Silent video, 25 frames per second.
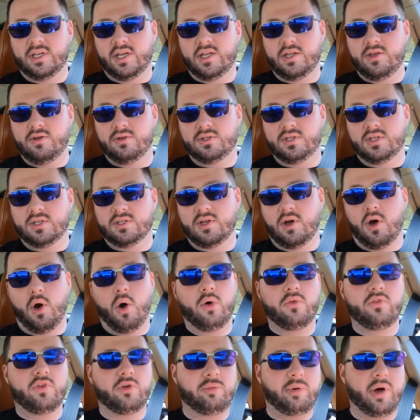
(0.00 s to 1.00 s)
It uses the
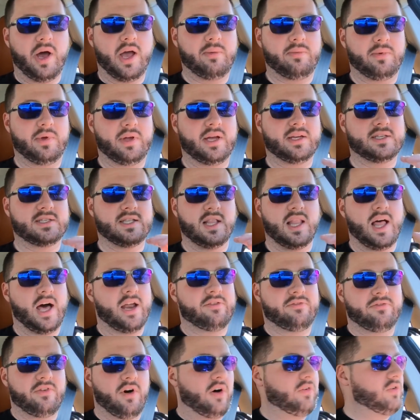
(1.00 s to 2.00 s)
oval piping, as a lot
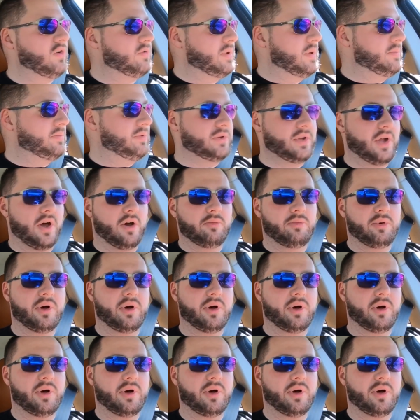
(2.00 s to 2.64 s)
of Volvo people know,